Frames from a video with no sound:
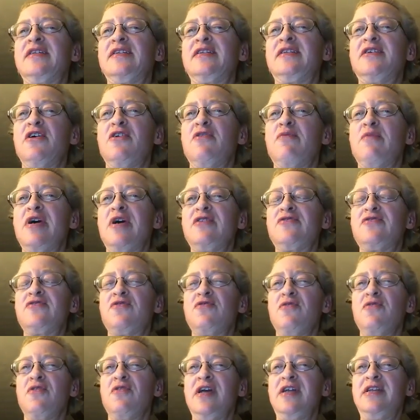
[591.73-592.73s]
to tell my
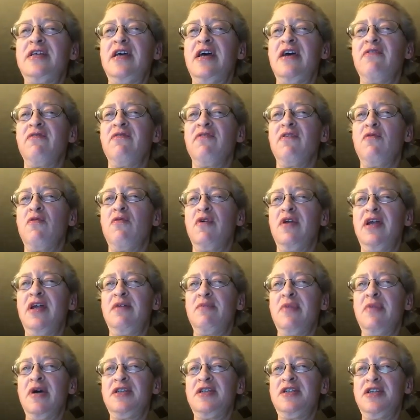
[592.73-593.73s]
story to everyone
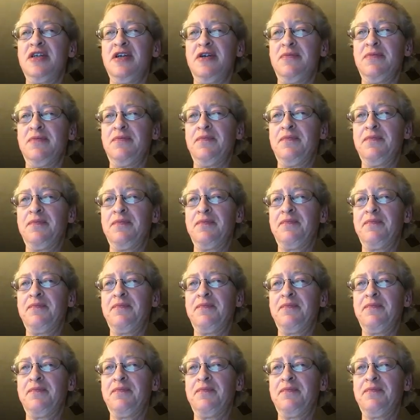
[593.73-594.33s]
at my gym.